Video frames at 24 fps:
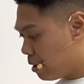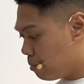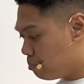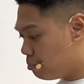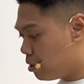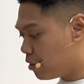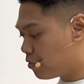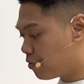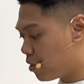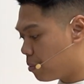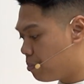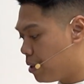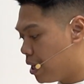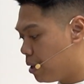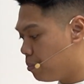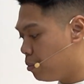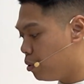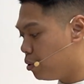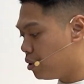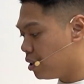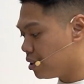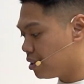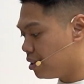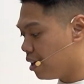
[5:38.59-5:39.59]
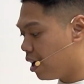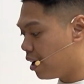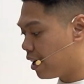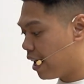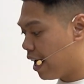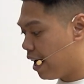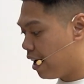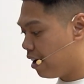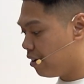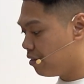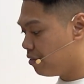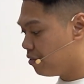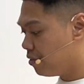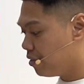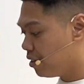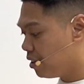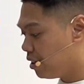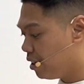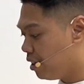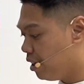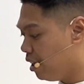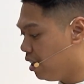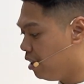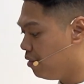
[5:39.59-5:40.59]
But from him who does not have,
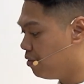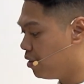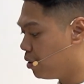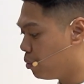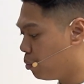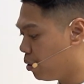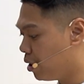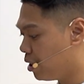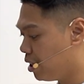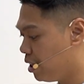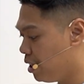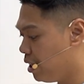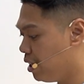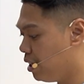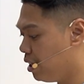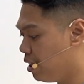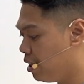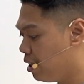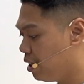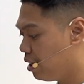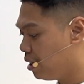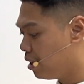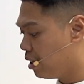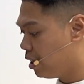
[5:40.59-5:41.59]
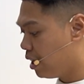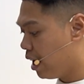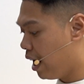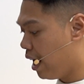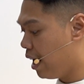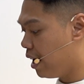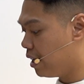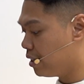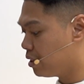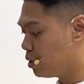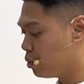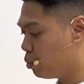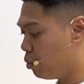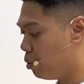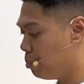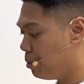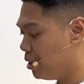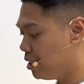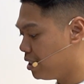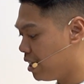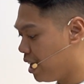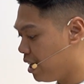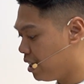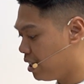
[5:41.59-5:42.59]
even what he has will be
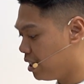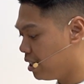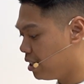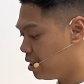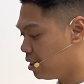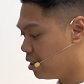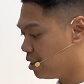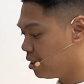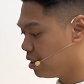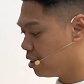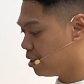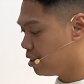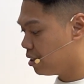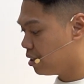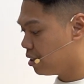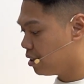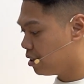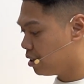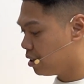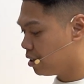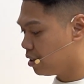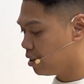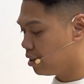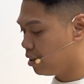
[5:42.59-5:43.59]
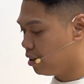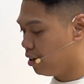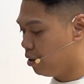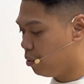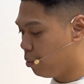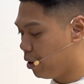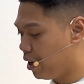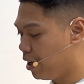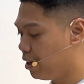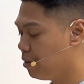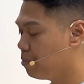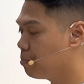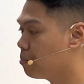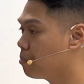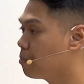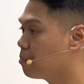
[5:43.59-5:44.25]
taken away.